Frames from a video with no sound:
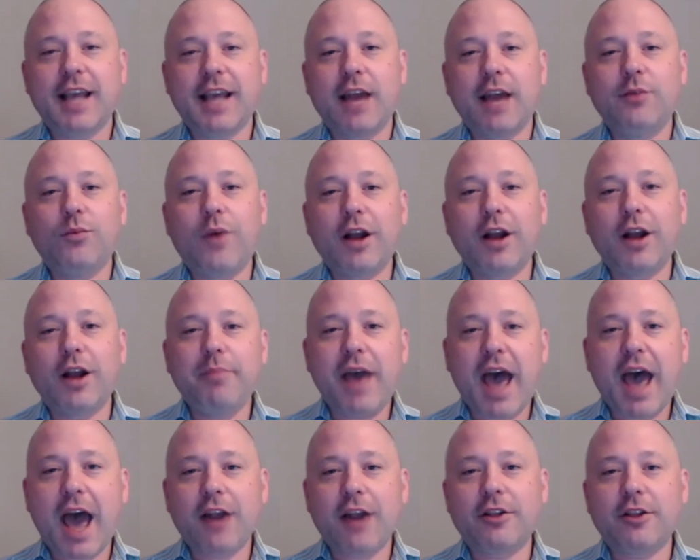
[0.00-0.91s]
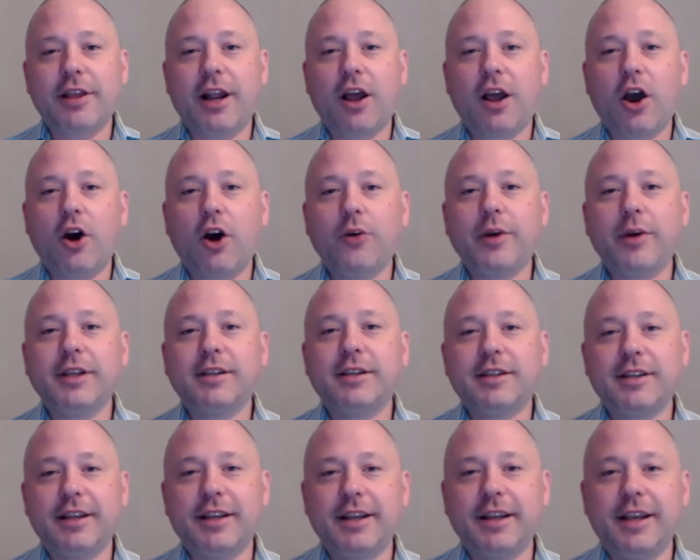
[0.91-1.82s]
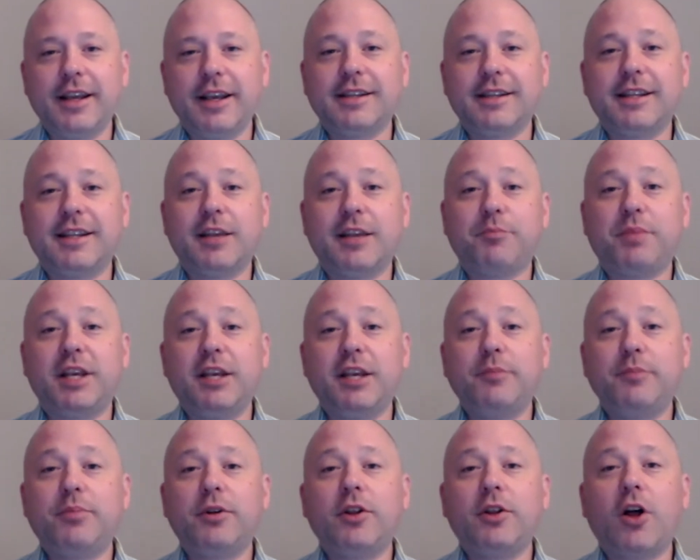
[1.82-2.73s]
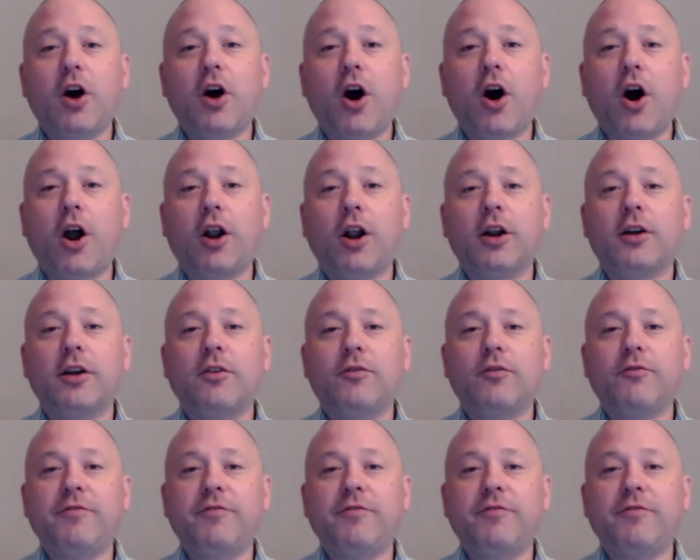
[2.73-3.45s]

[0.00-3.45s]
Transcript: and one pattern that I always see is that people are